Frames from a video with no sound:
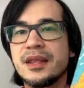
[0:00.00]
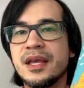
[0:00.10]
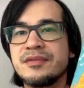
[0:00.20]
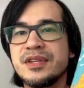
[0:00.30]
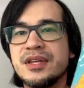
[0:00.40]
I
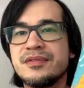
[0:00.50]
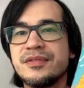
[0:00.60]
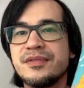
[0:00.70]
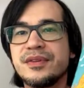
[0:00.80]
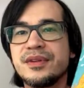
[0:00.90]
have to
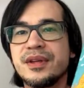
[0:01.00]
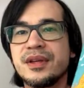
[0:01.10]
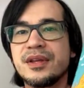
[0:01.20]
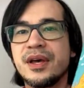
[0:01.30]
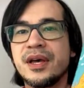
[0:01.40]
give
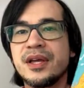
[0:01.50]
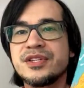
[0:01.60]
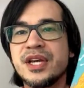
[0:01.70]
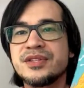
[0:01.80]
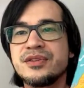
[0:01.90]
a
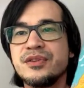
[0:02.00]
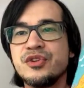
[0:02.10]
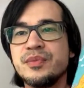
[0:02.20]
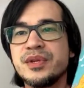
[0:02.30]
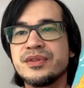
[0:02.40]
chance to the
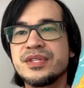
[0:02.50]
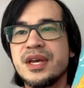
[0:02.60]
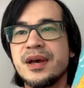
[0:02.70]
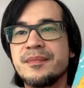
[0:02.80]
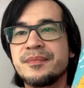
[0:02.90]
New Mutants.
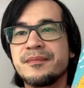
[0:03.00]
Yeah.